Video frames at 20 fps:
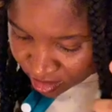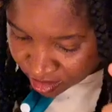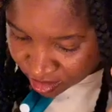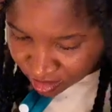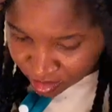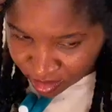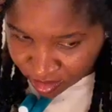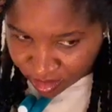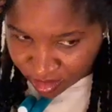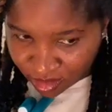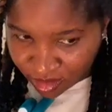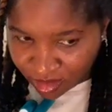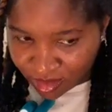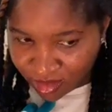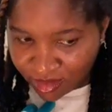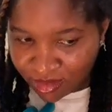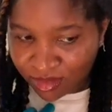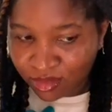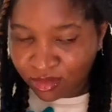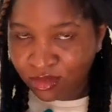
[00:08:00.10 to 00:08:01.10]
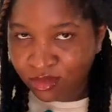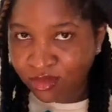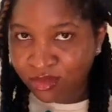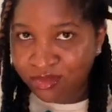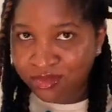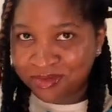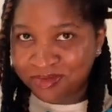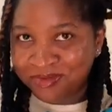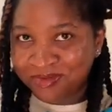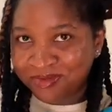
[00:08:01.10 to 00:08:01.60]
curls came
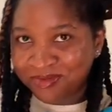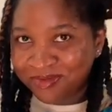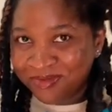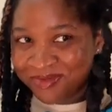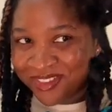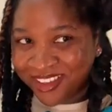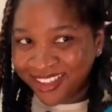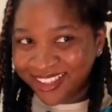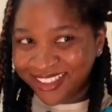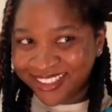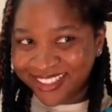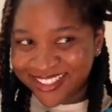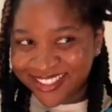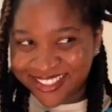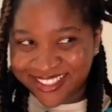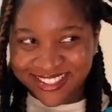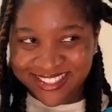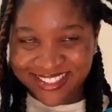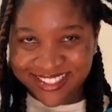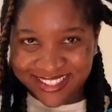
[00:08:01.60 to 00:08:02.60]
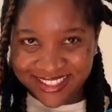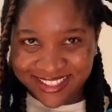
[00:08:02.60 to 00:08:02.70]
out so fine.